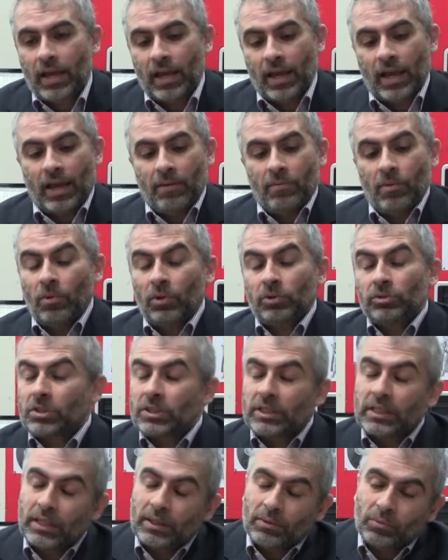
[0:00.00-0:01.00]
we want to
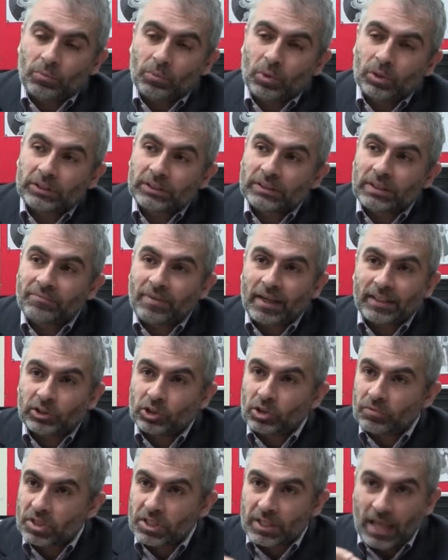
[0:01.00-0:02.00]
see what is the
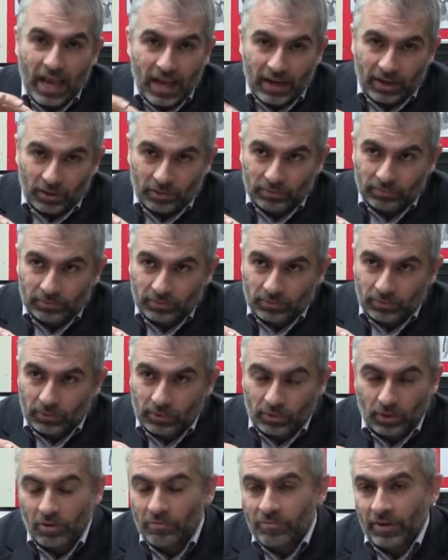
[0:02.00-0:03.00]
advantage of stereo
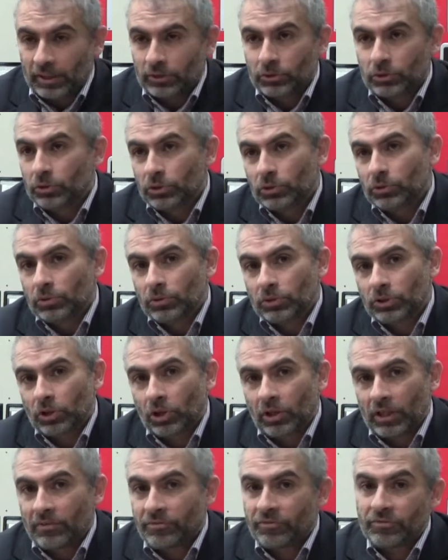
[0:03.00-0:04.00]
compared to 2,
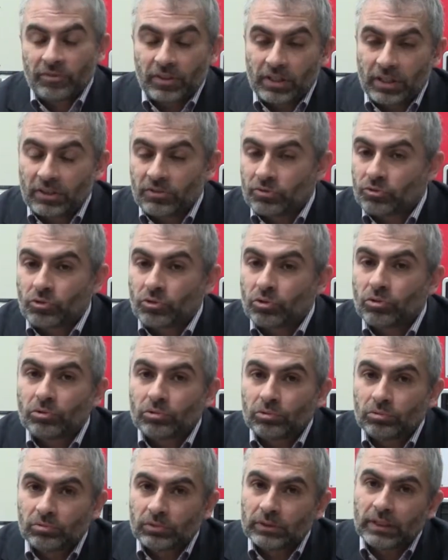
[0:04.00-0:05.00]
so if it's
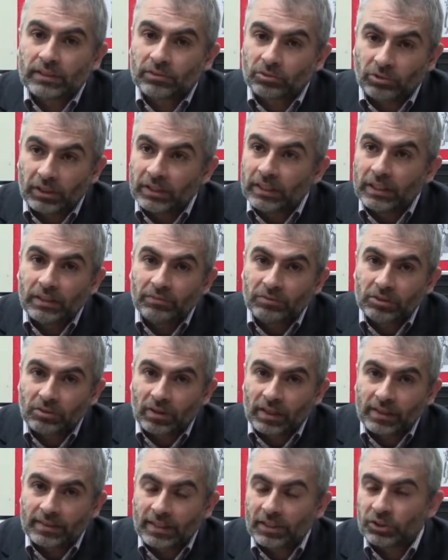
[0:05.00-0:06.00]
true that 3D
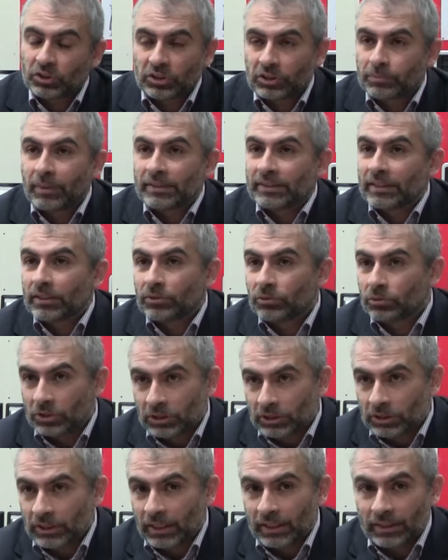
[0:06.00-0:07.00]
visualization is better in
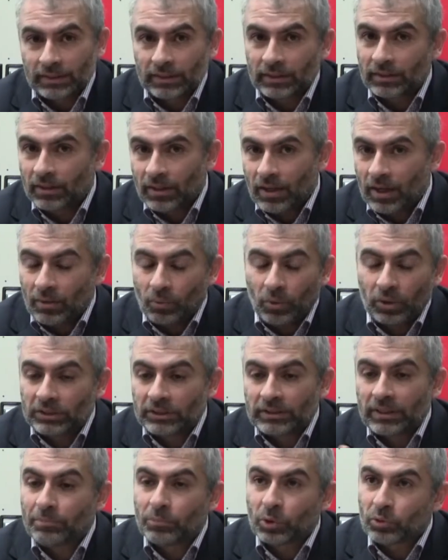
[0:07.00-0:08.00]
2D and what
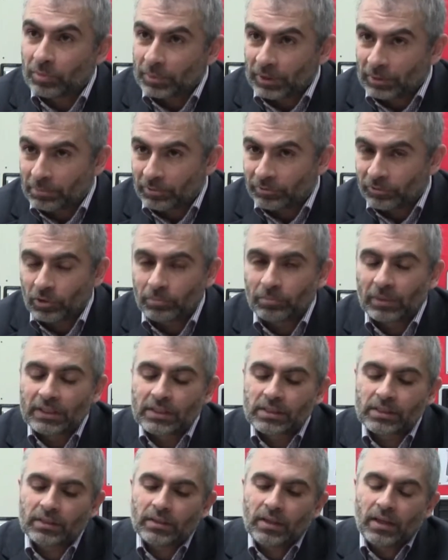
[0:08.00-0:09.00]
is the improvement in the
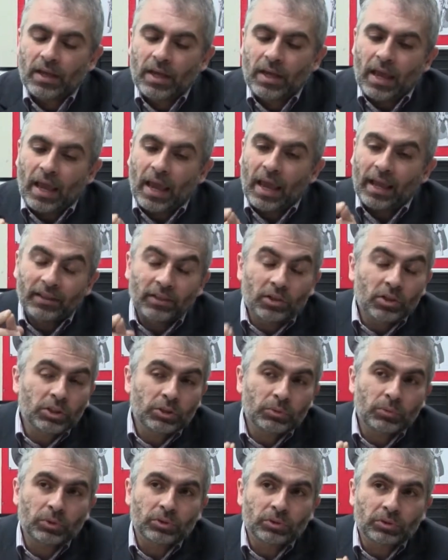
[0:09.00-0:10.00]
performance. And
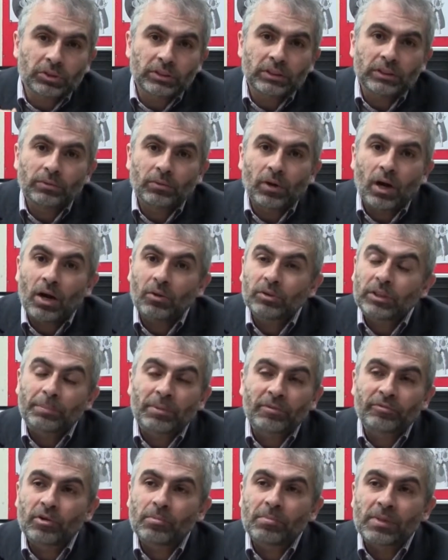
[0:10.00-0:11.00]
also we want to see how the
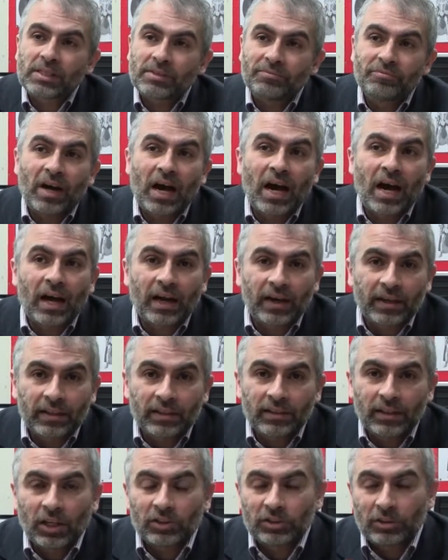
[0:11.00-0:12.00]
performance
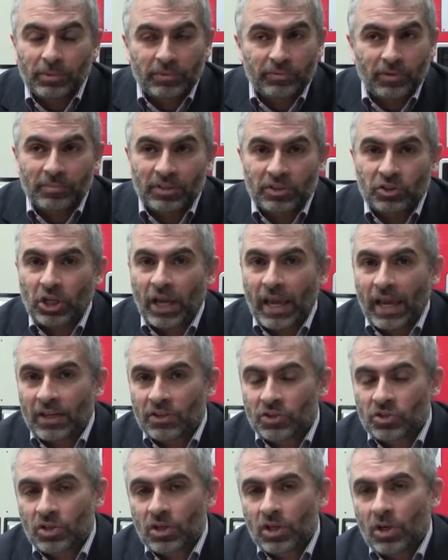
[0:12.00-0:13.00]
vary, how the performance
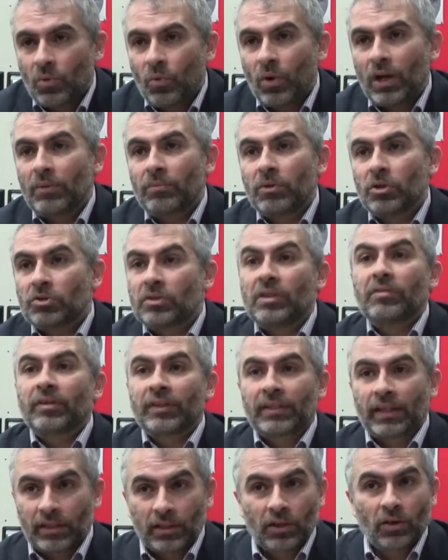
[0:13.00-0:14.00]
change when we use
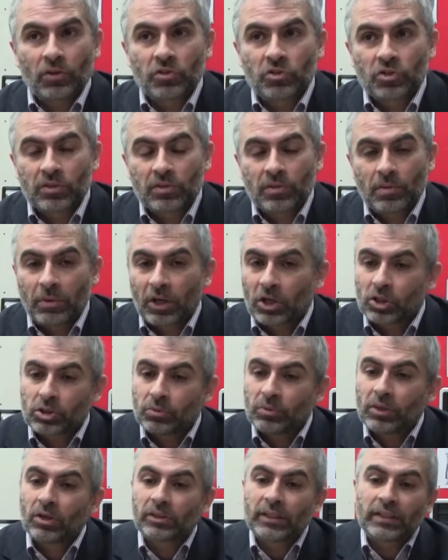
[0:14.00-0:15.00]
different technologies, because
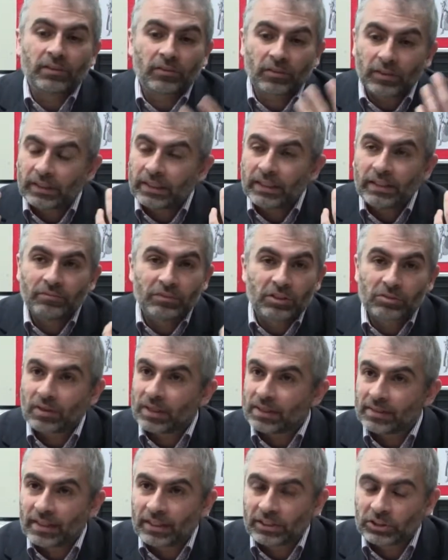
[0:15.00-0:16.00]
we know that 3D
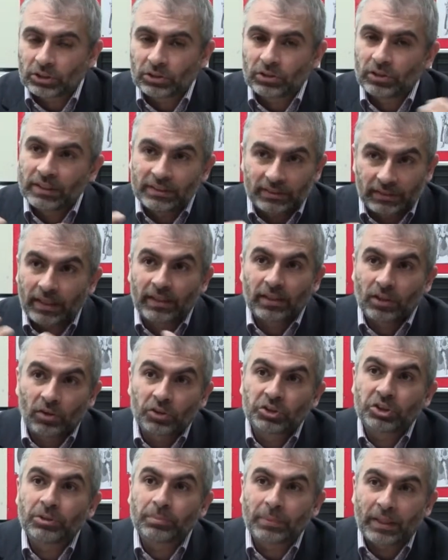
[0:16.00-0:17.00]
visualization is
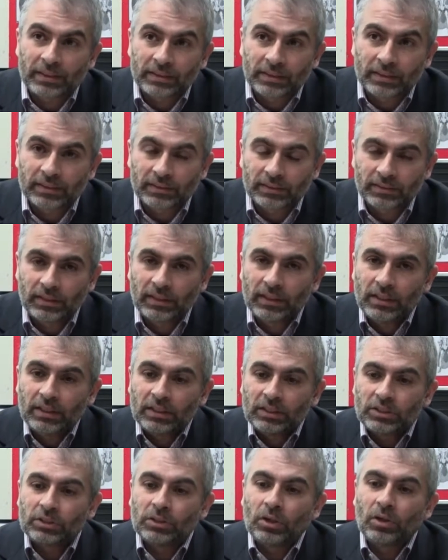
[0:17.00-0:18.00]
technology dependent.
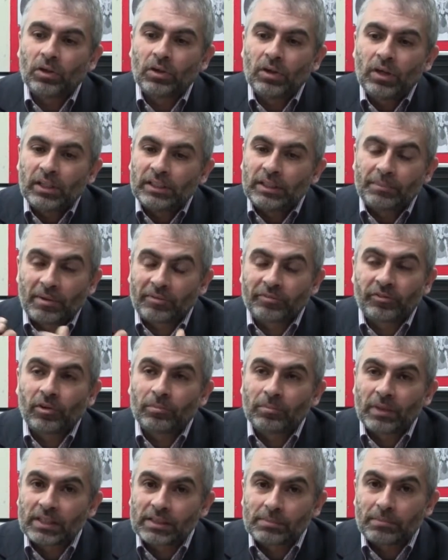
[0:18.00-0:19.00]
So the
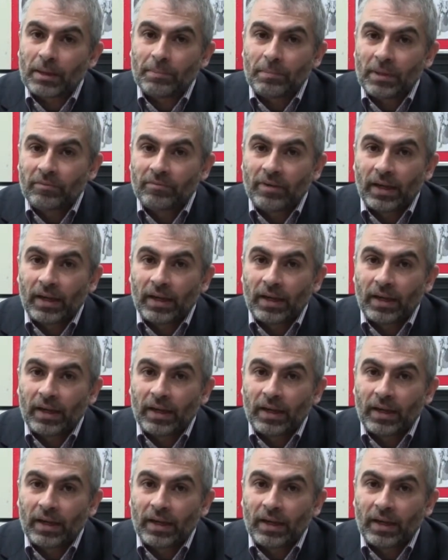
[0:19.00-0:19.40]
performance might